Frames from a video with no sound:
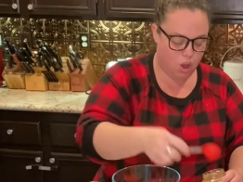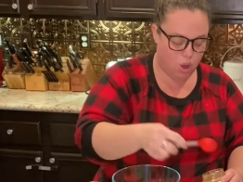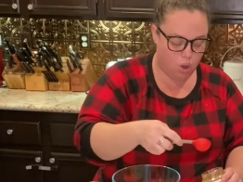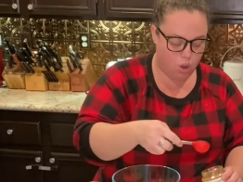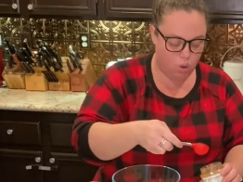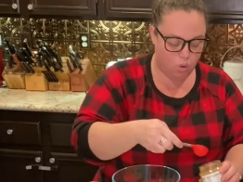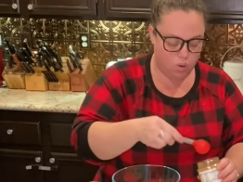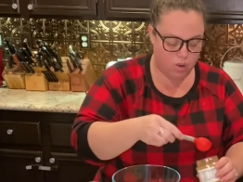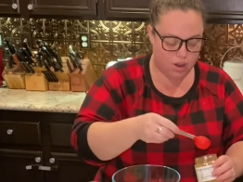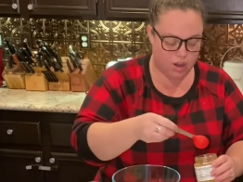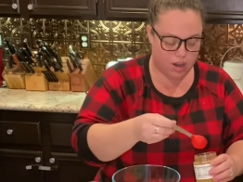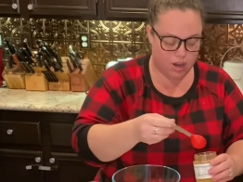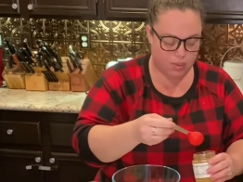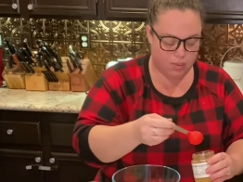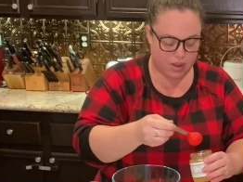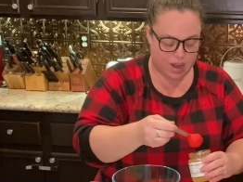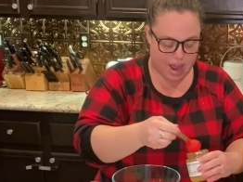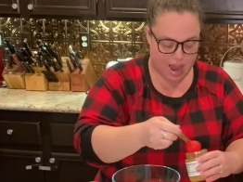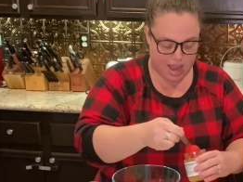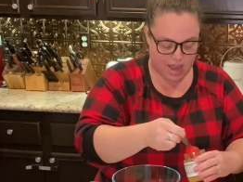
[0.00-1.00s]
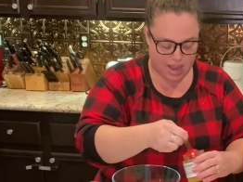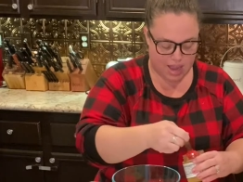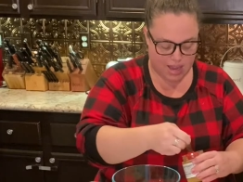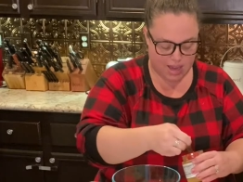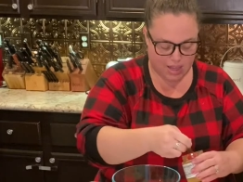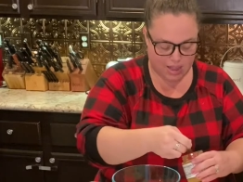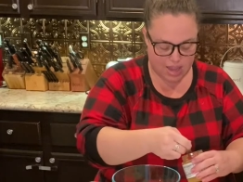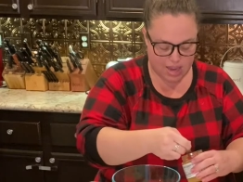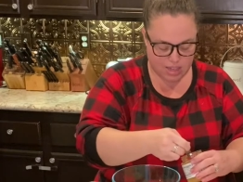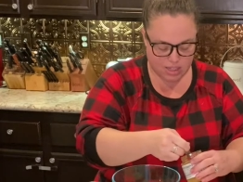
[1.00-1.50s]
Or what I kind
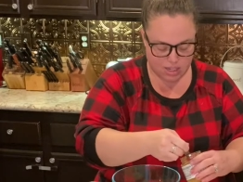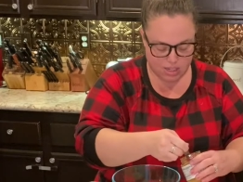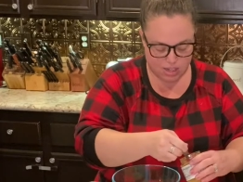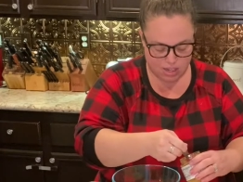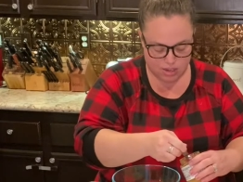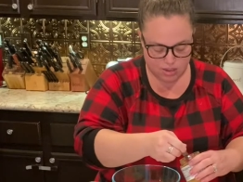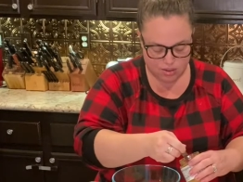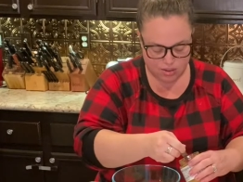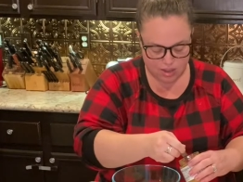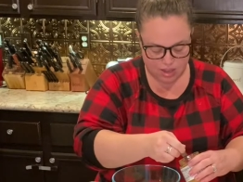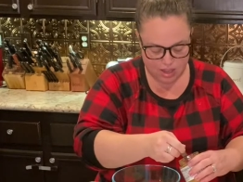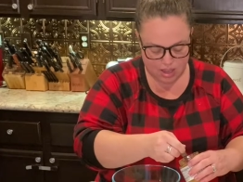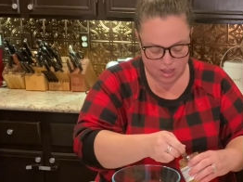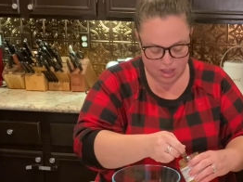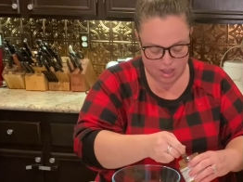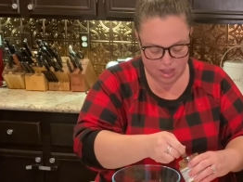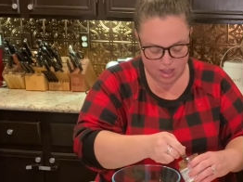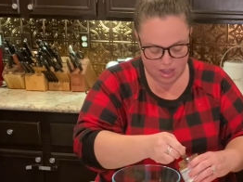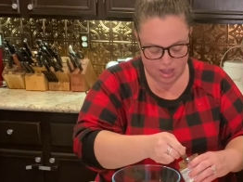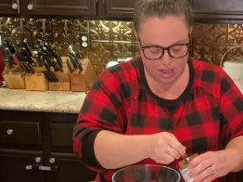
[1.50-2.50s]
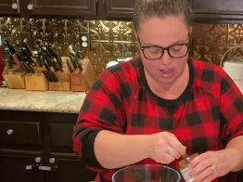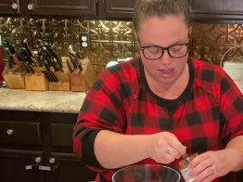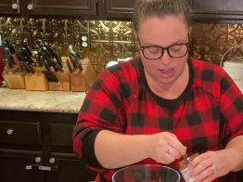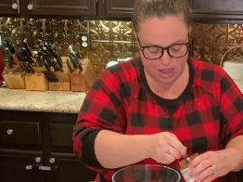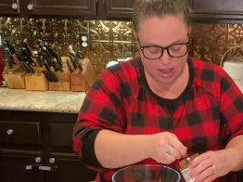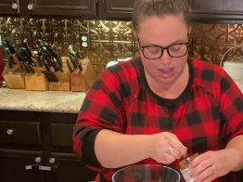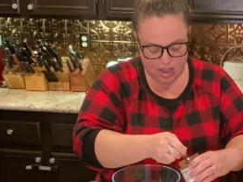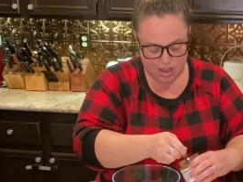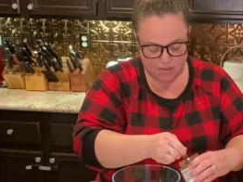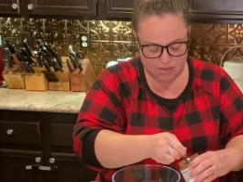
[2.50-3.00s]
of like to do,
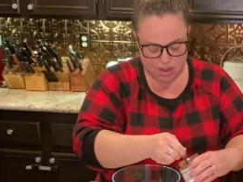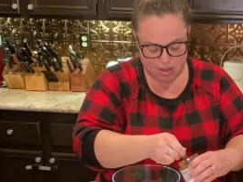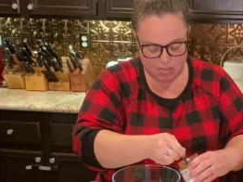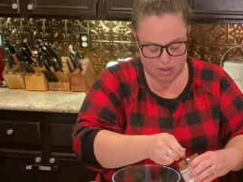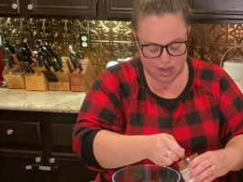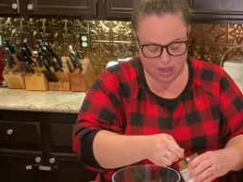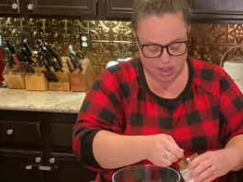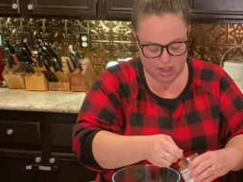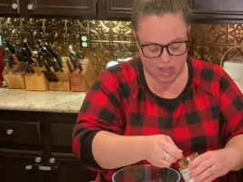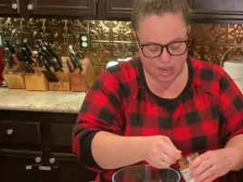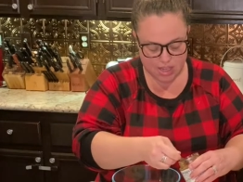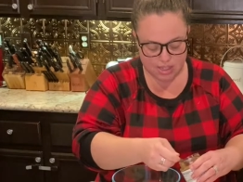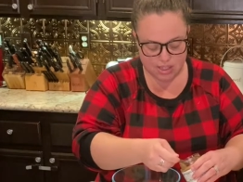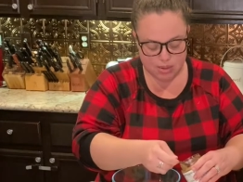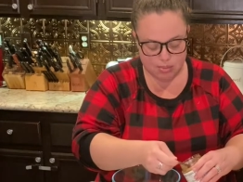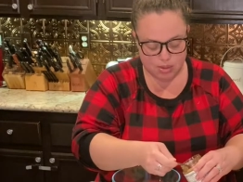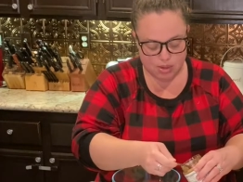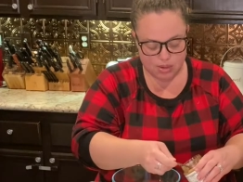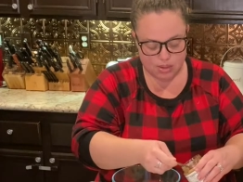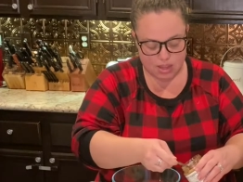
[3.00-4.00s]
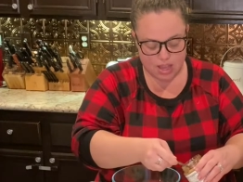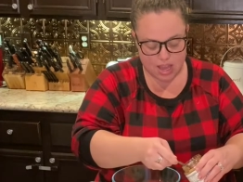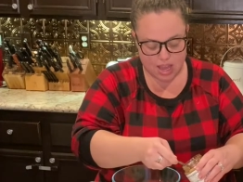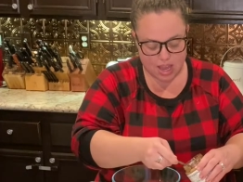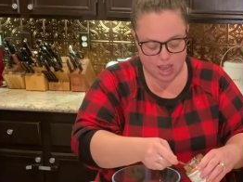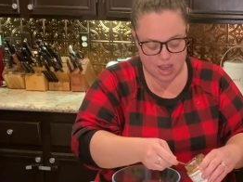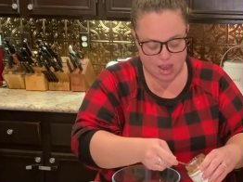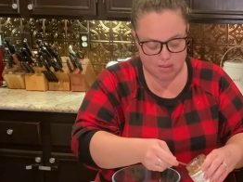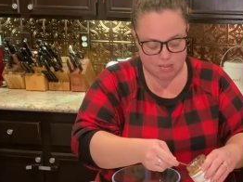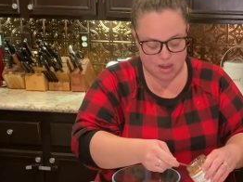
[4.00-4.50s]
if I'm in a lazy mood like I
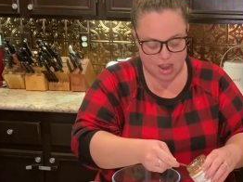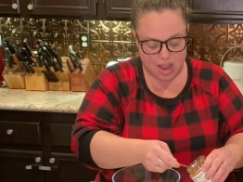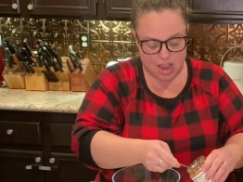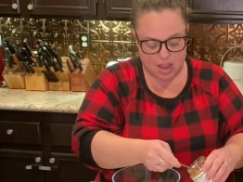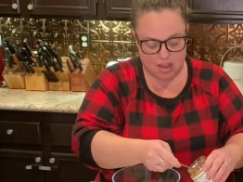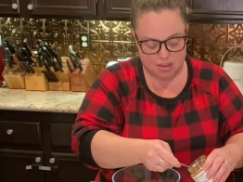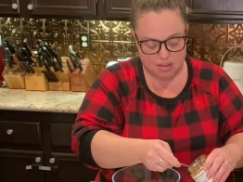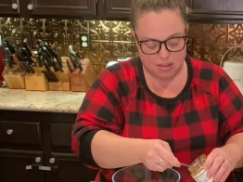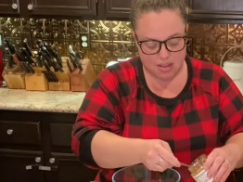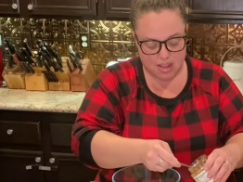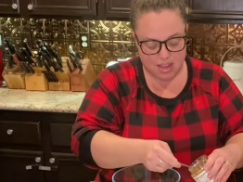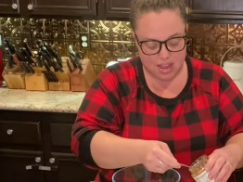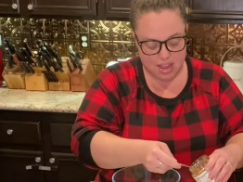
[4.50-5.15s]
am now,